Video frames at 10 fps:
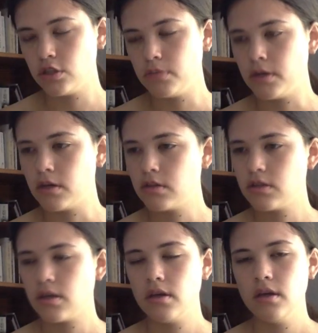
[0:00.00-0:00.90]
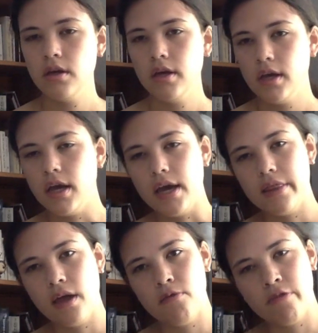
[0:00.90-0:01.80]
two books, and
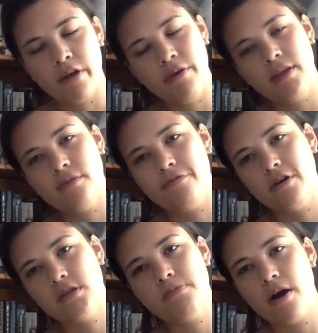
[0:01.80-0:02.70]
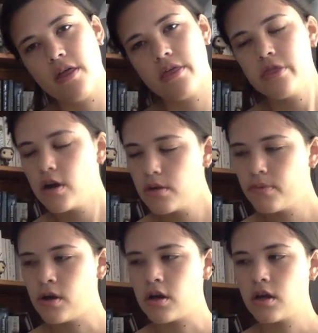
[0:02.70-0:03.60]
then reread the first part of the third
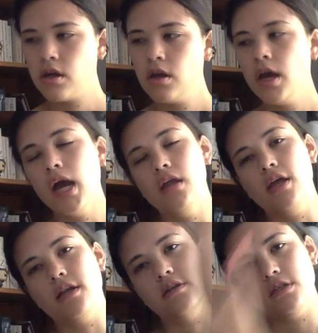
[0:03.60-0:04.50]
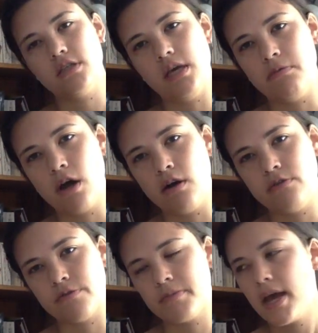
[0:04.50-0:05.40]
book, and then just keep going
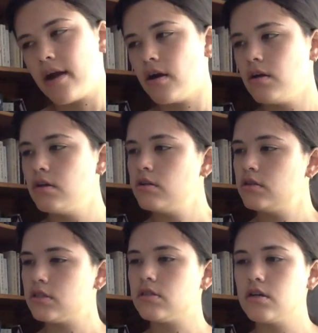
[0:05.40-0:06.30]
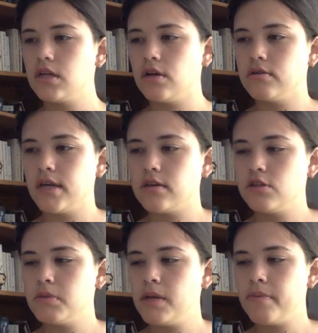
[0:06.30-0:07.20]
from there, just as long as I don't take
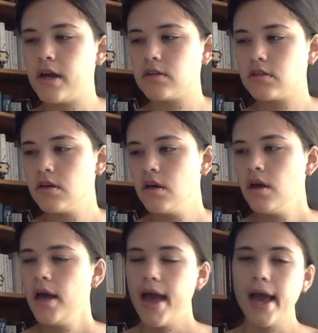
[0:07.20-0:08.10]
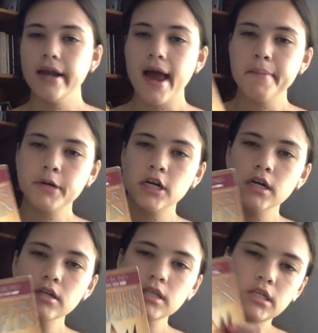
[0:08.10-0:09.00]
too many breaks. And I'm
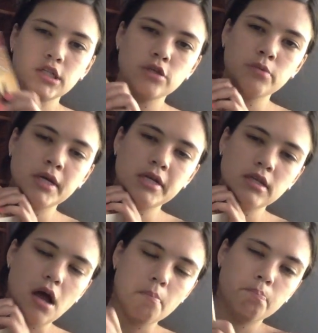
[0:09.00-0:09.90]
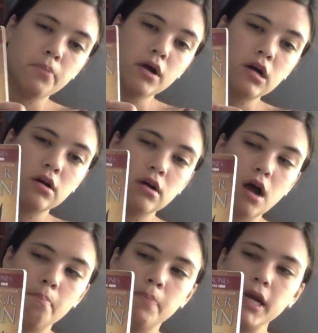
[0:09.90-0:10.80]
currently doing a
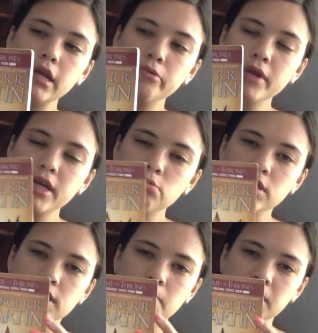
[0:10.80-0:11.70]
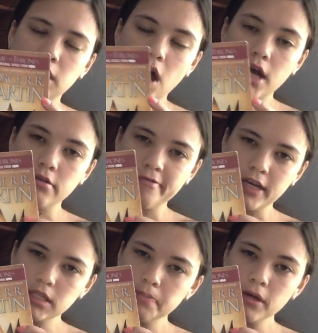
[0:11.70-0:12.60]
buddy read with someone on
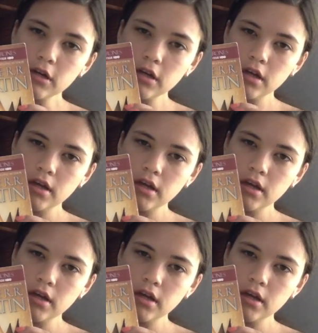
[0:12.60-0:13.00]
Facebook.